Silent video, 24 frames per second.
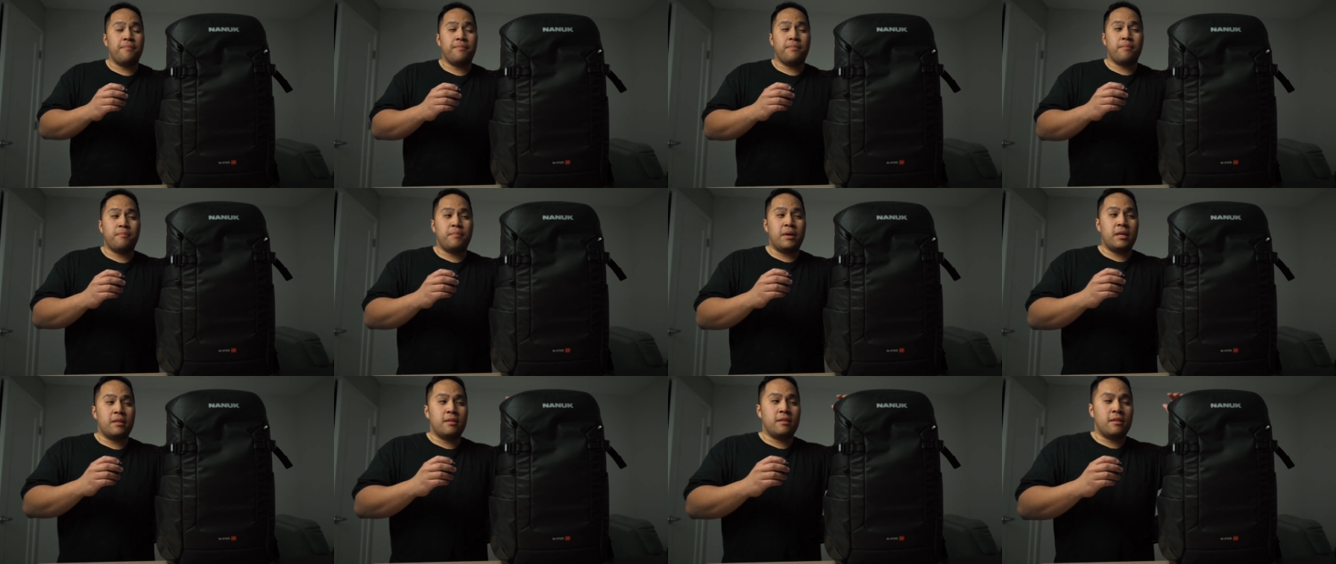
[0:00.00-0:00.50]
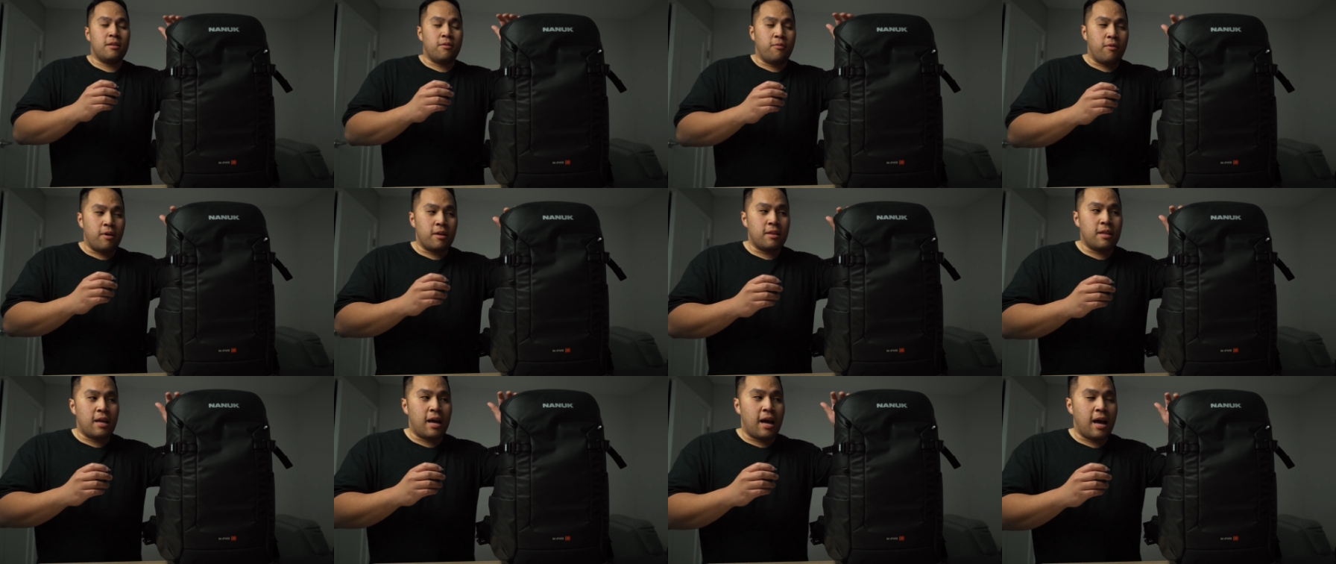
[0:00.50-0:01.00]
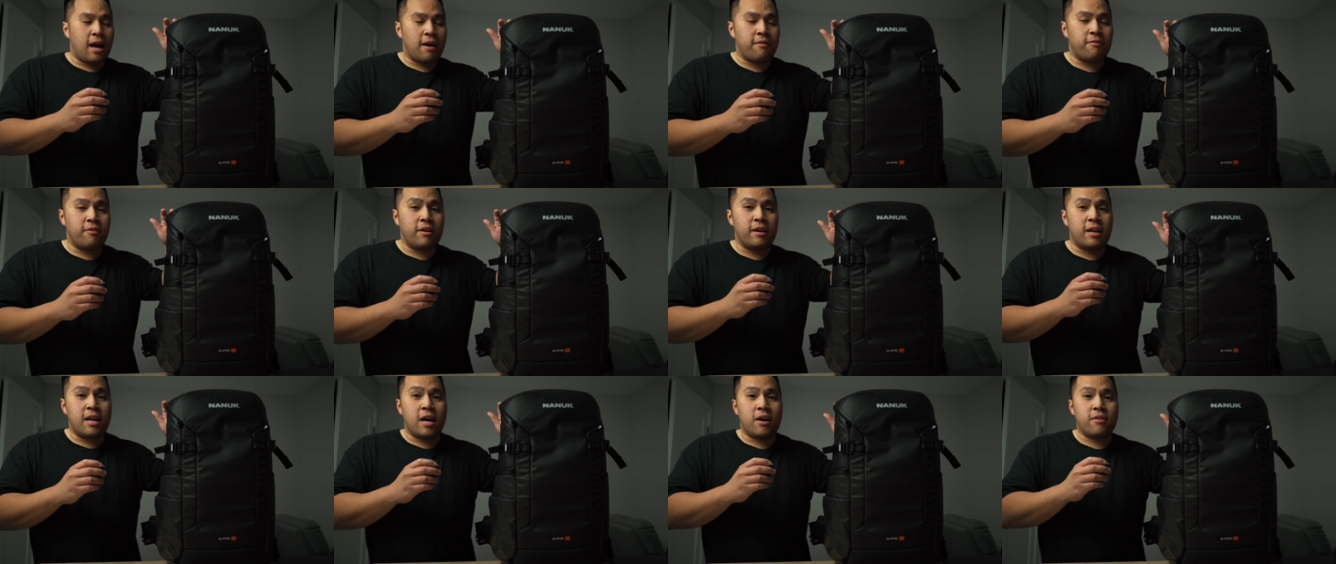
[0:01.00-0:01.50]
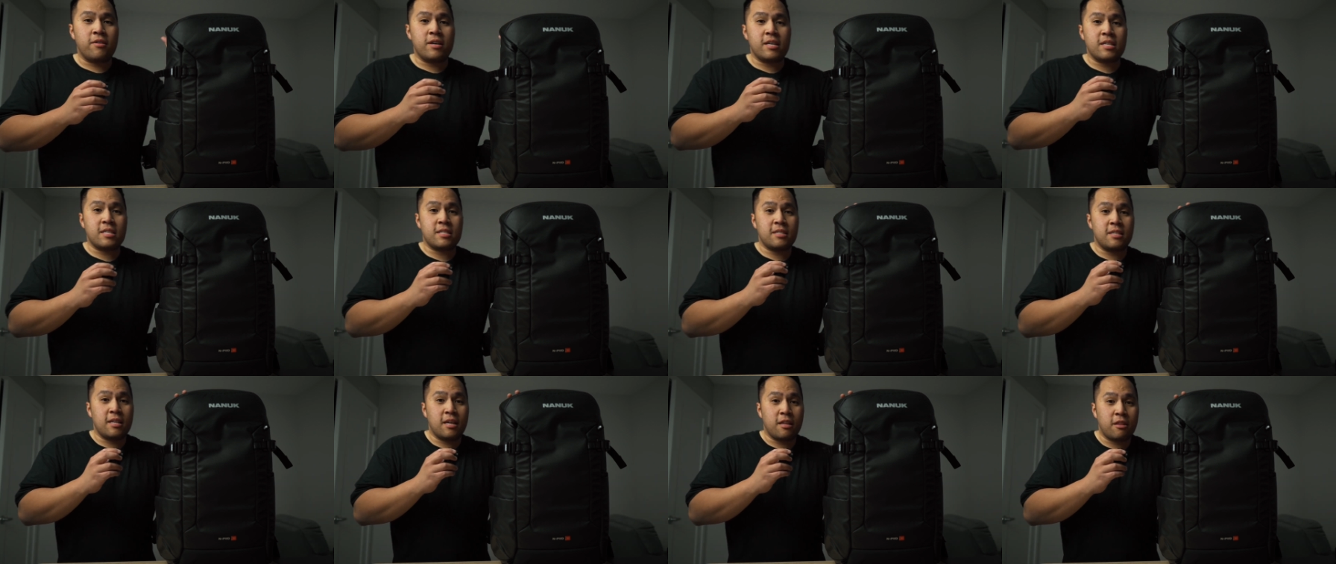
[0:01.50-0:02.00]
but the one I have right now
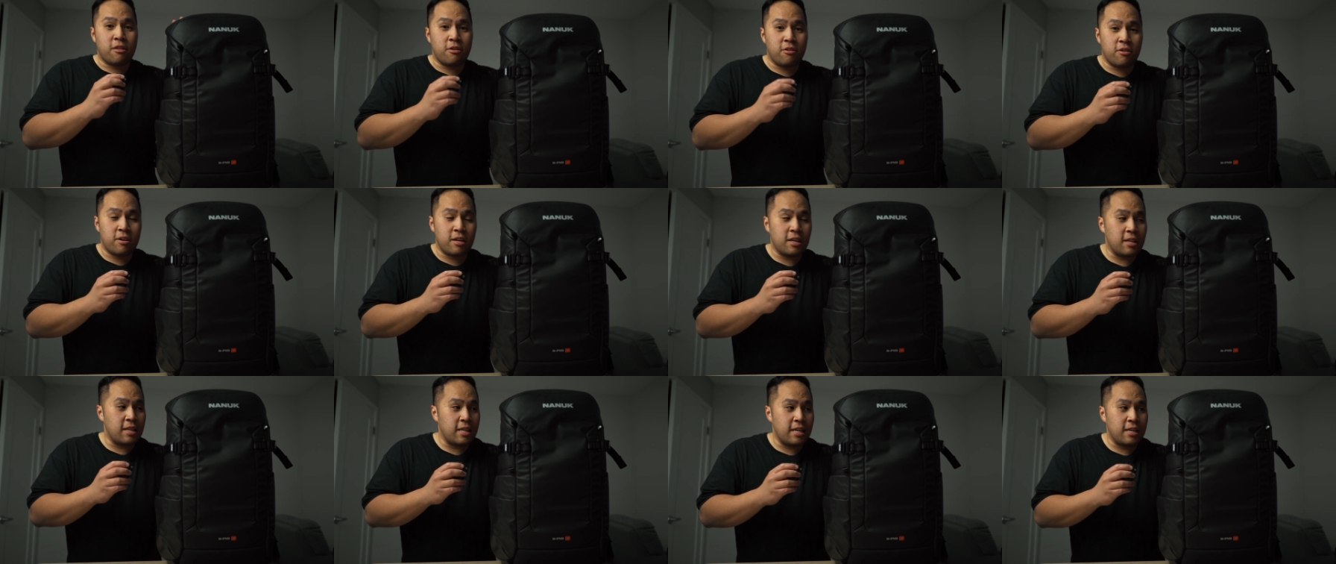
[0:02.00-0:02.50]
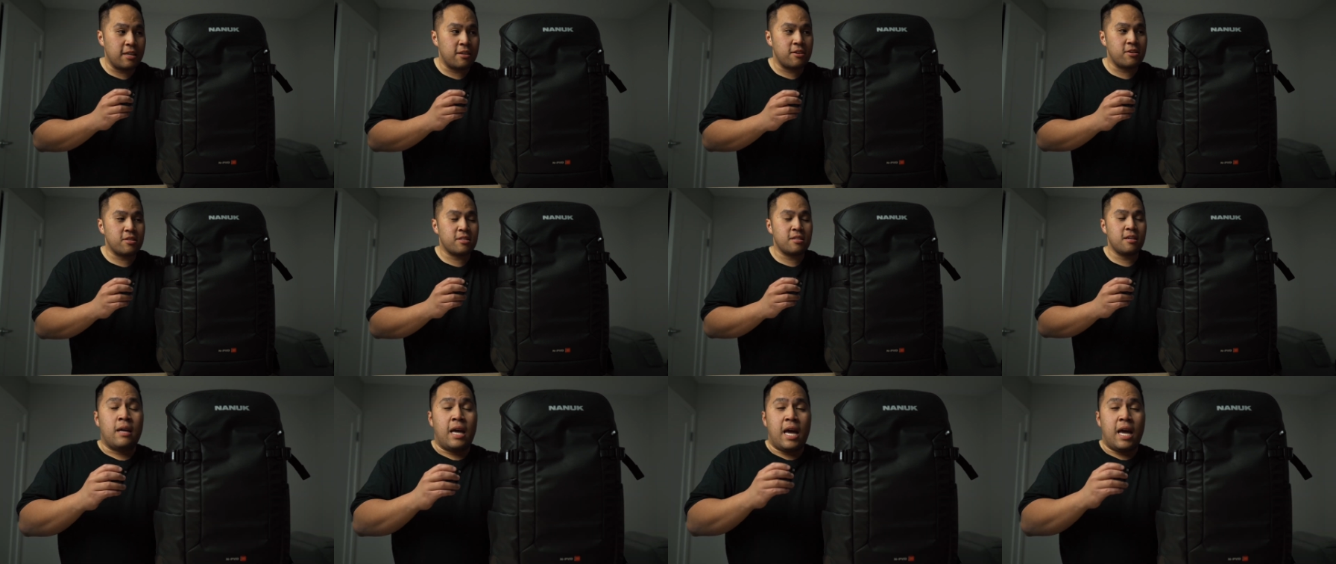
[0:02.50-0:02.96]
is the 30 liters,